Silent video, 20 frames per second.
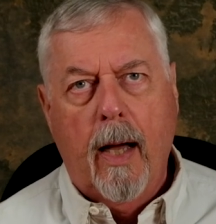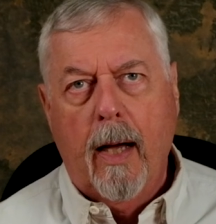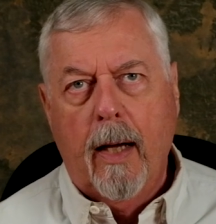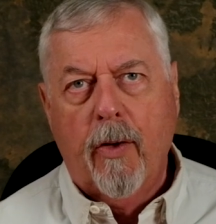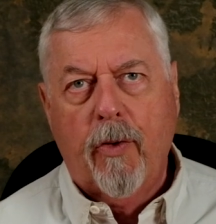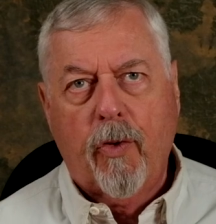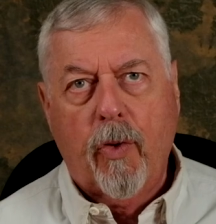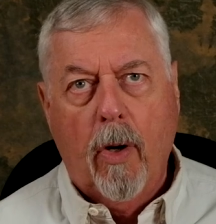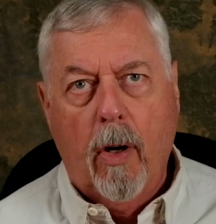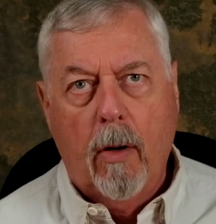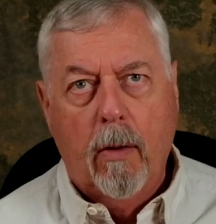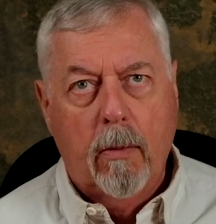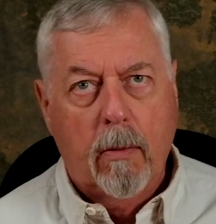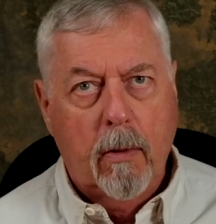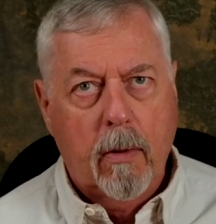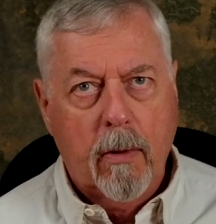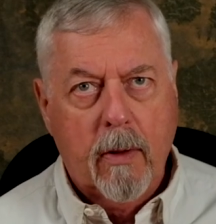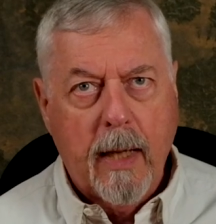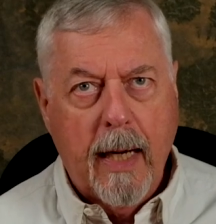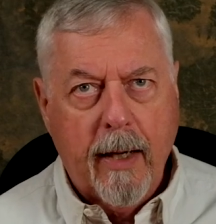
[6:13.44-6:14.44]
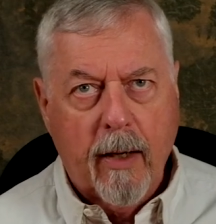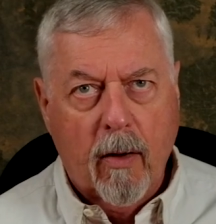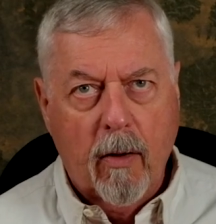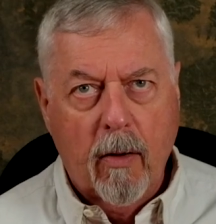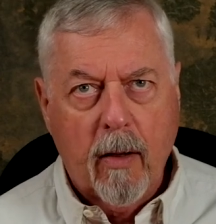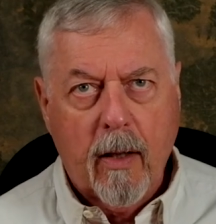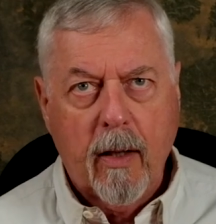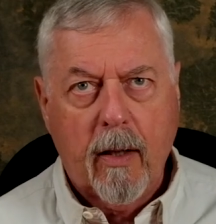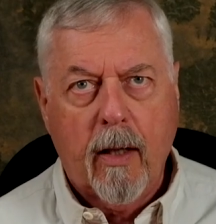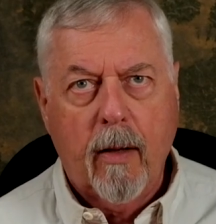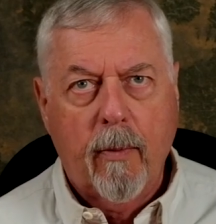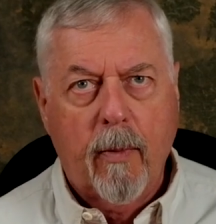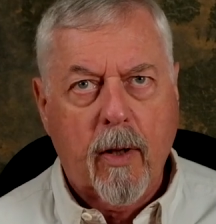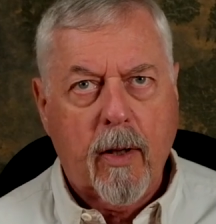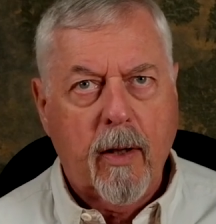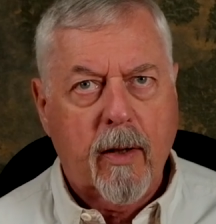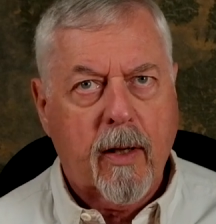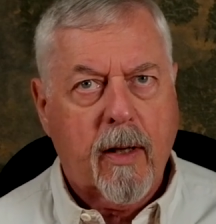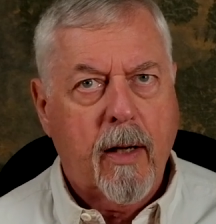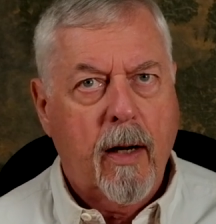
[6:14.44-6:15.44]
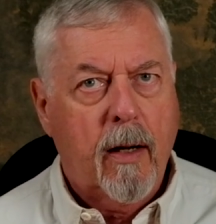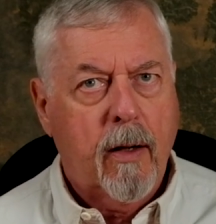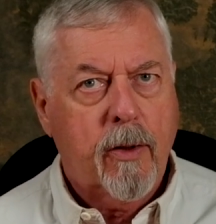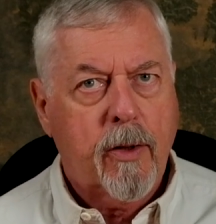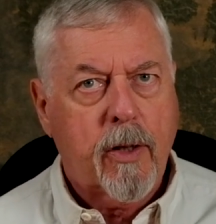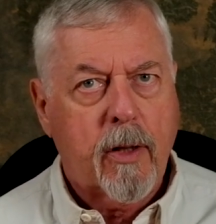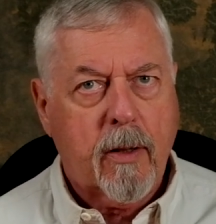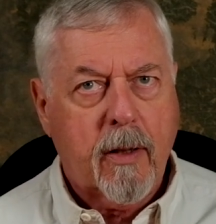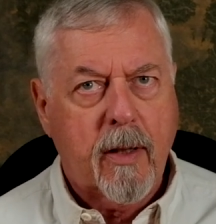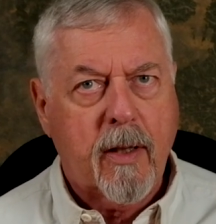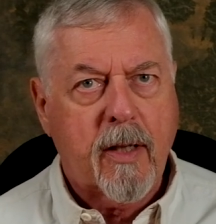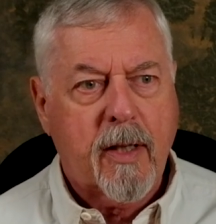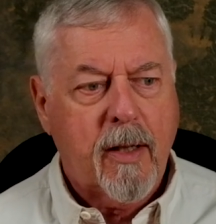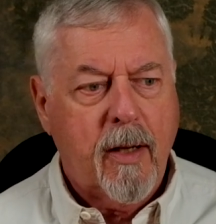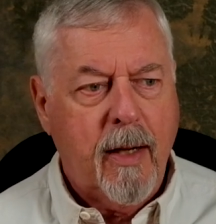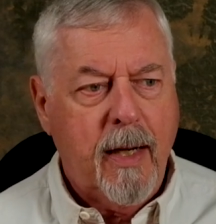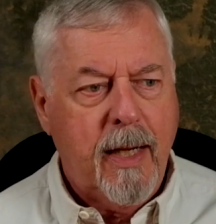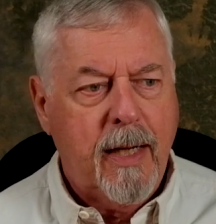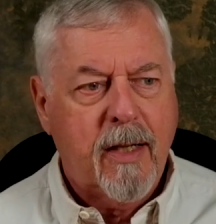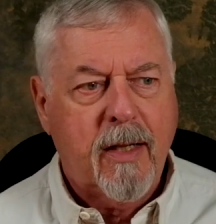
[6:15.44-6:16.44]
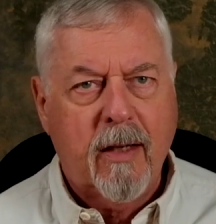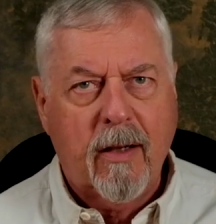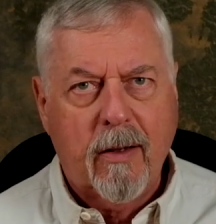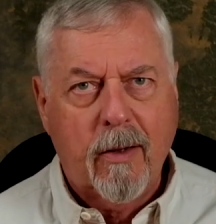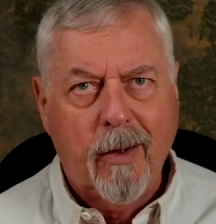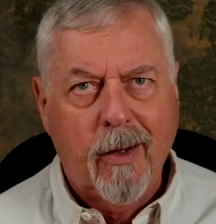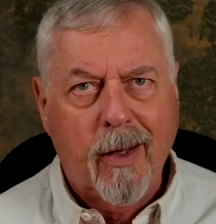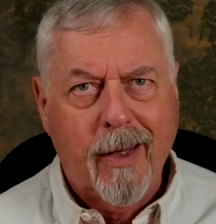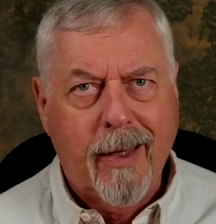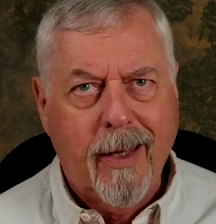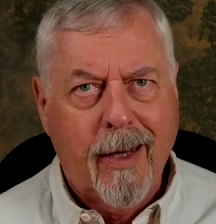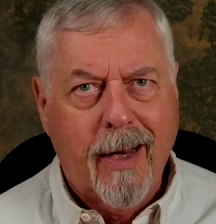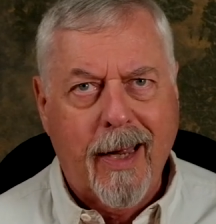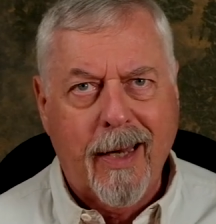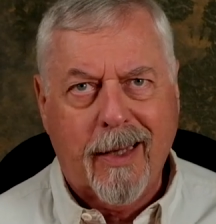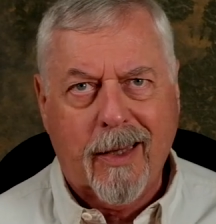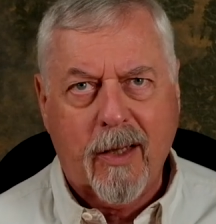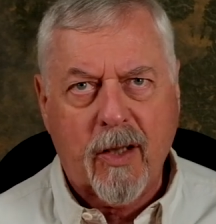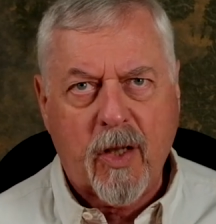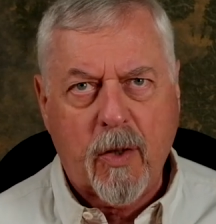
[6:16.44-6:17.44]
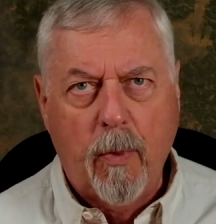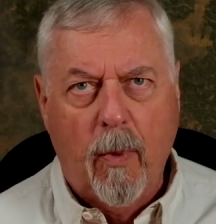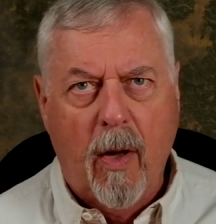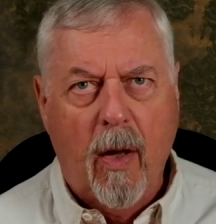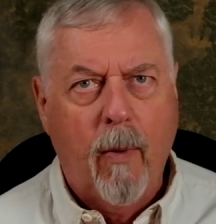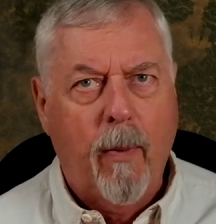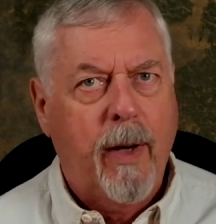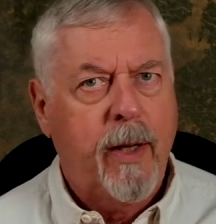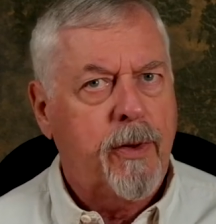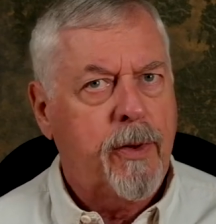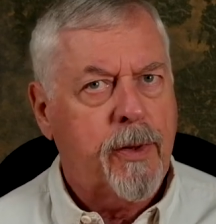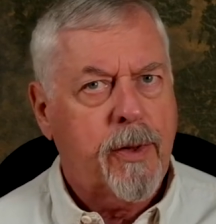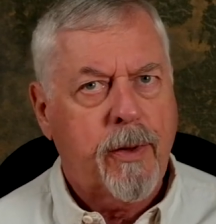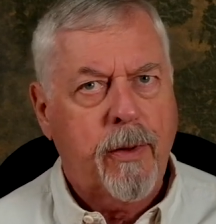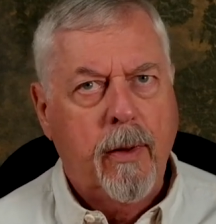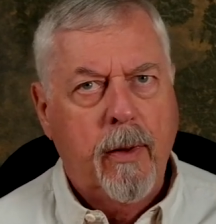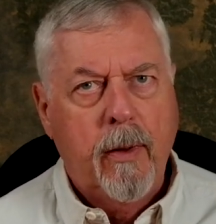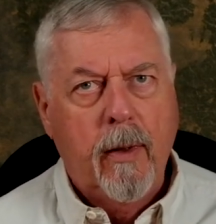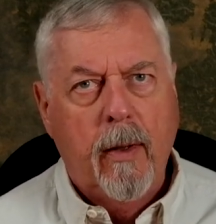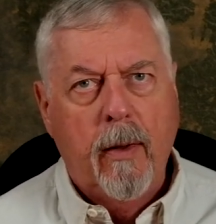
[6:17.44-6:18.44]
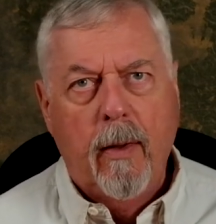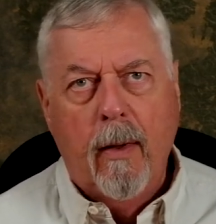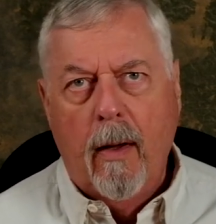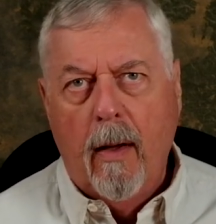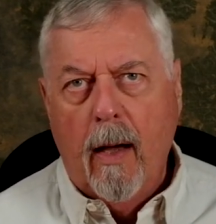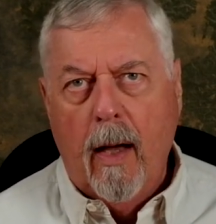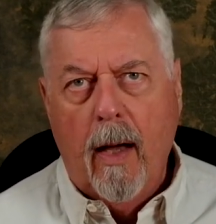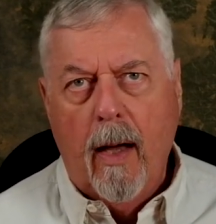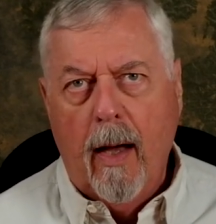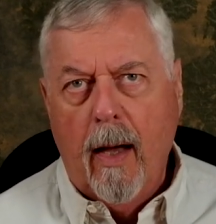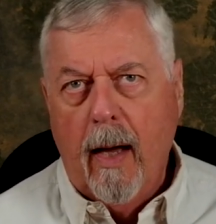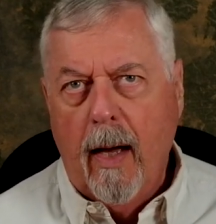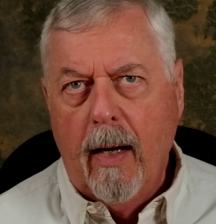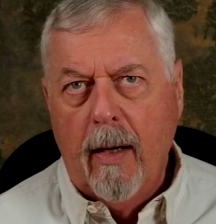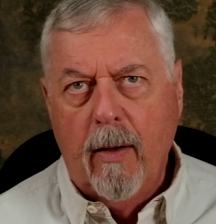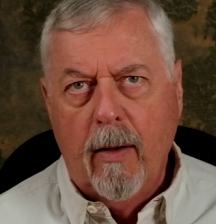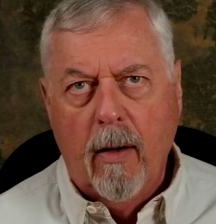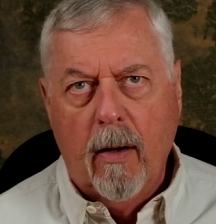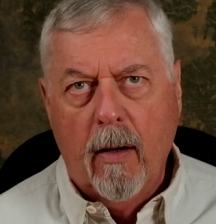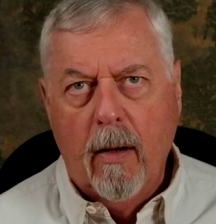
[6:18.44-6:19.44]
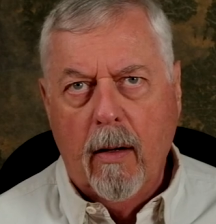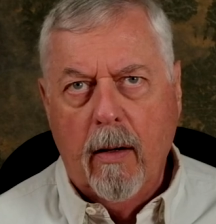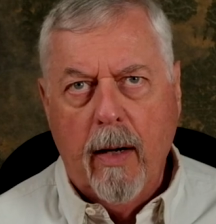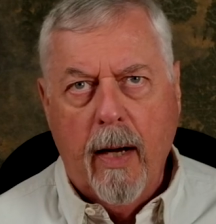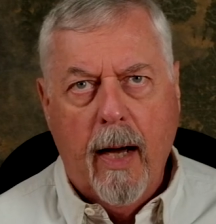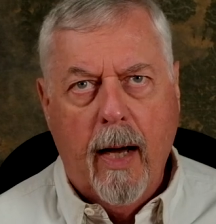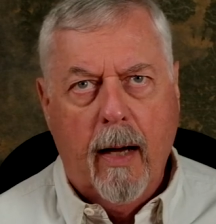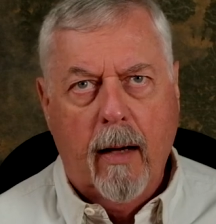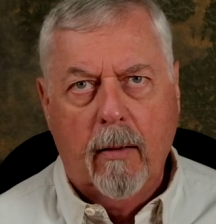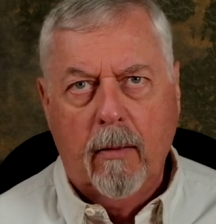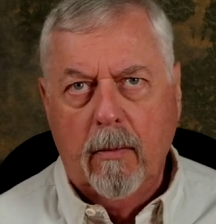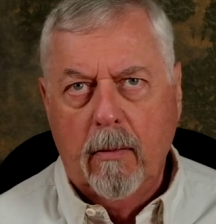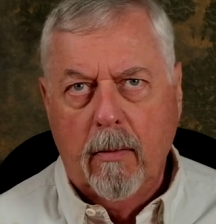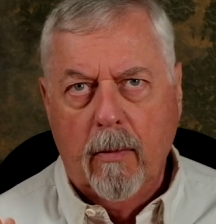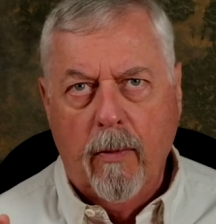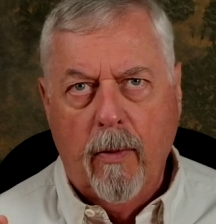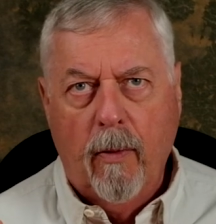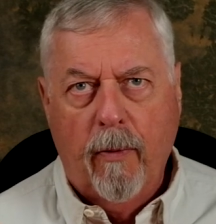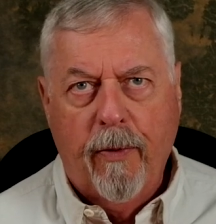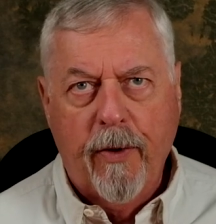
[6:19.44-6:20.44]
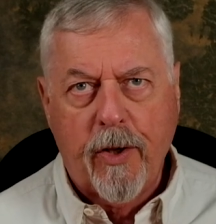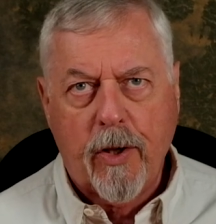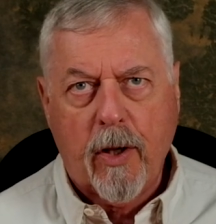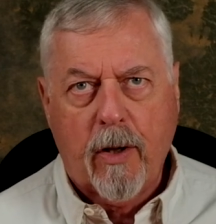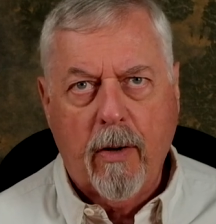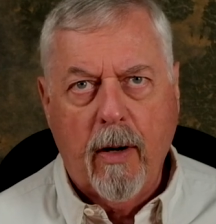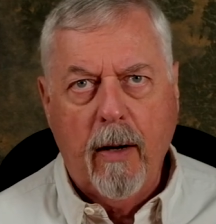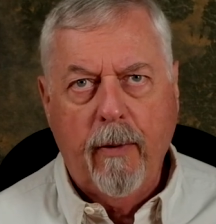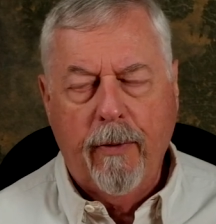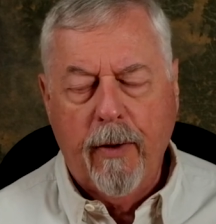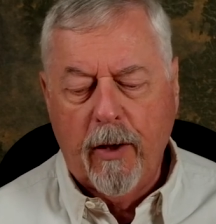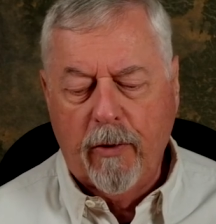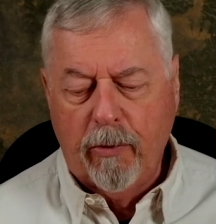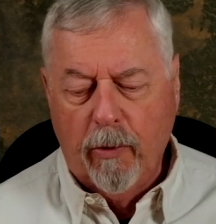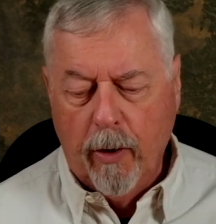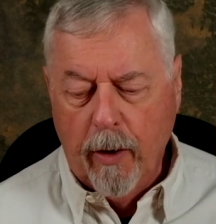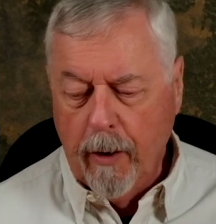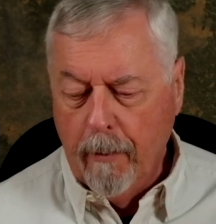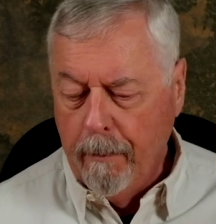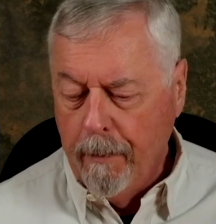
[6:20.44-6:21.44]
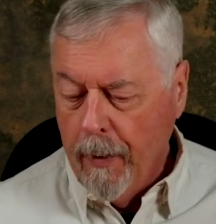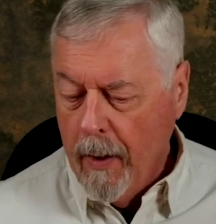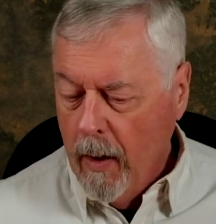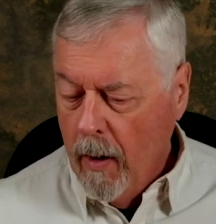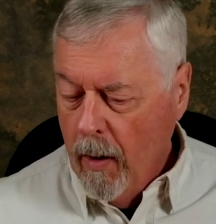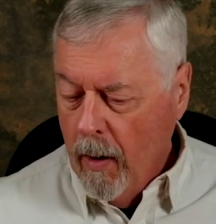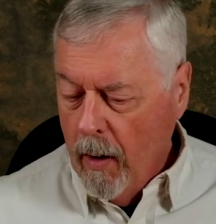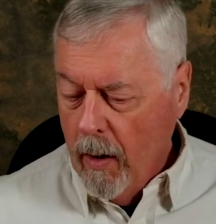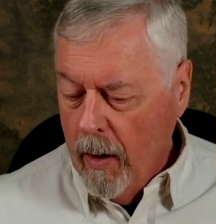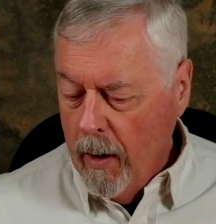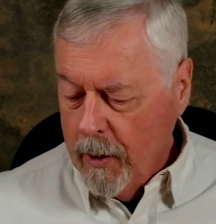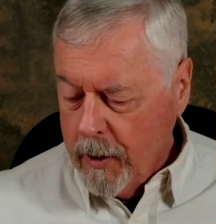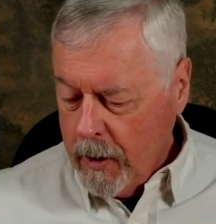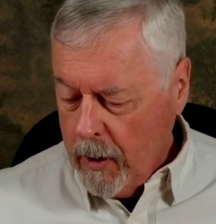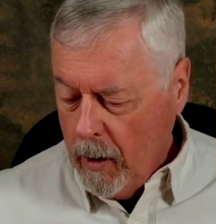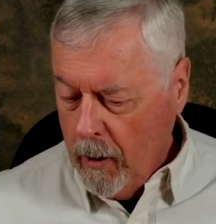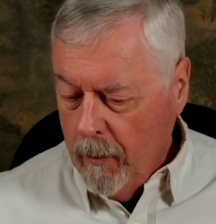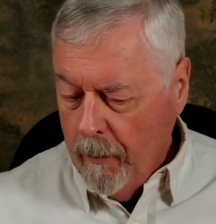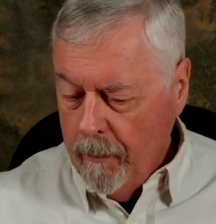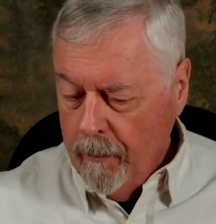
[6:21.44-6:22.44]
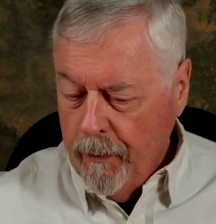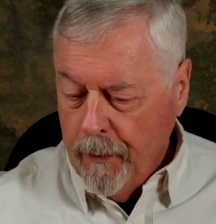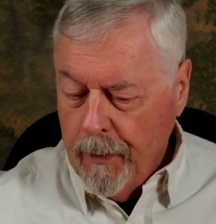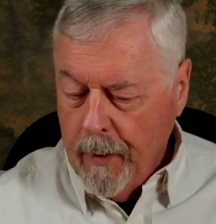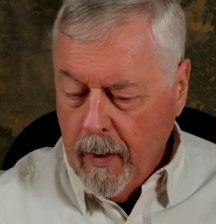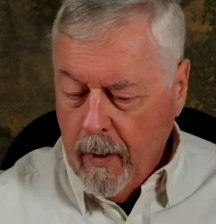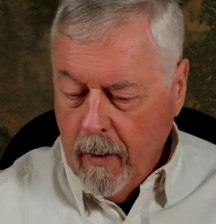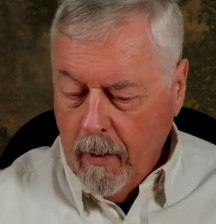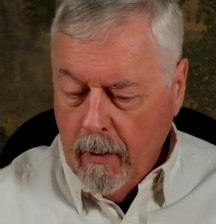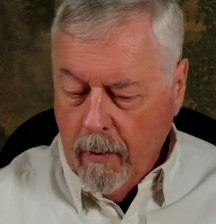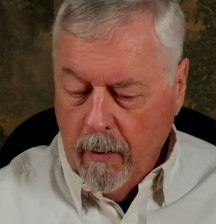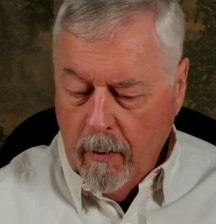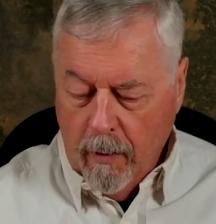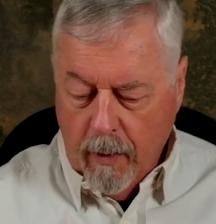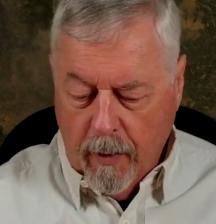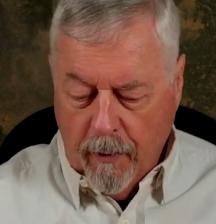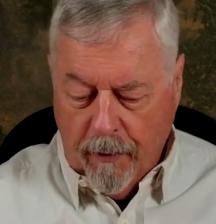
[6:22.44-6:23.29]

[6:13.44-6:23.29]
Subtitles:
So take a look at them, look at the colors, look at the size. They like the small ones. And, oh, yeah, you fish a crayfish for them. Also, the